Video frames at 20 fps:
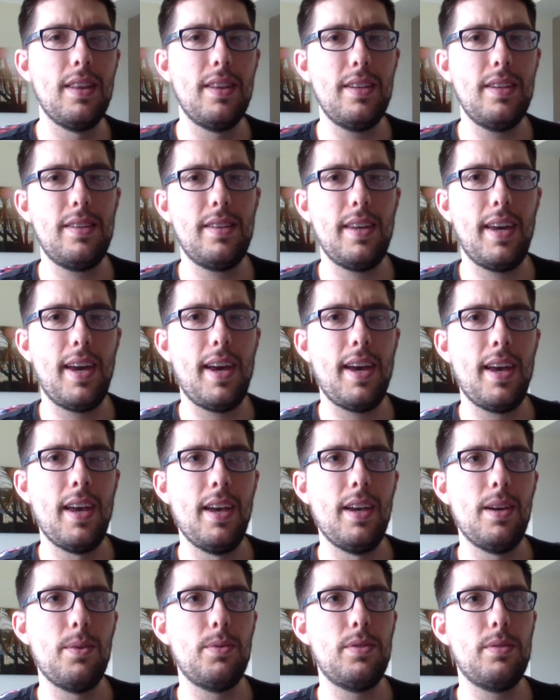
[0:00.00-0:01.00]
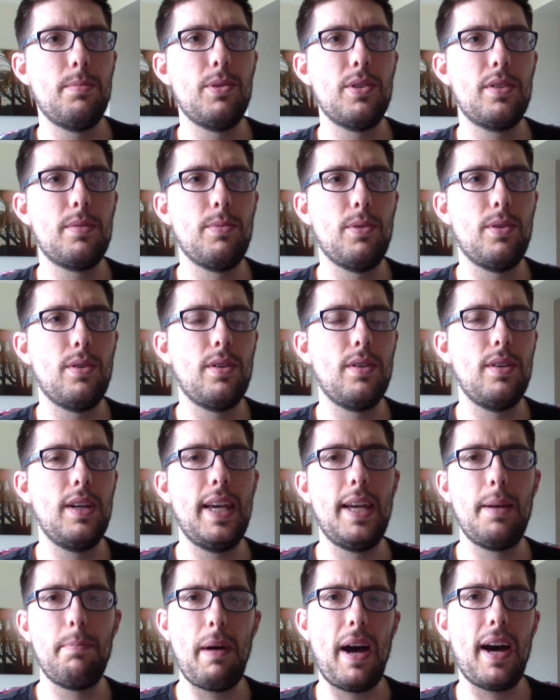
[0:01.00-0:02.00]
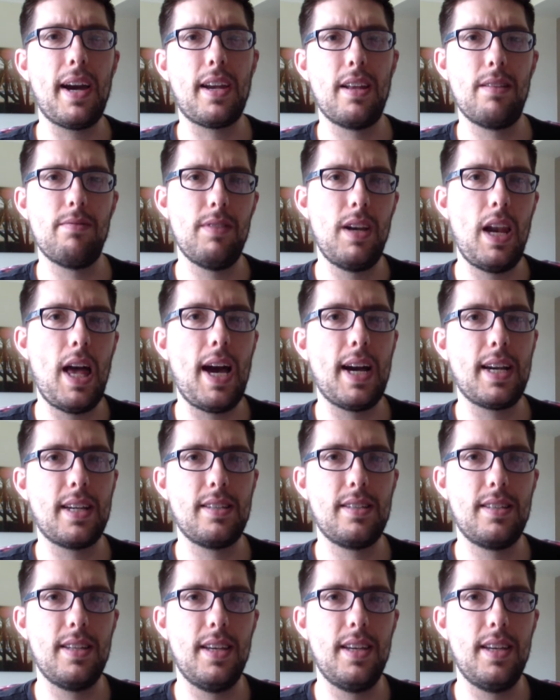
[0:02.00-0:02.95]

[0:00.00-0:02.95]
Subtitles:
This year was much more laid back and relaxed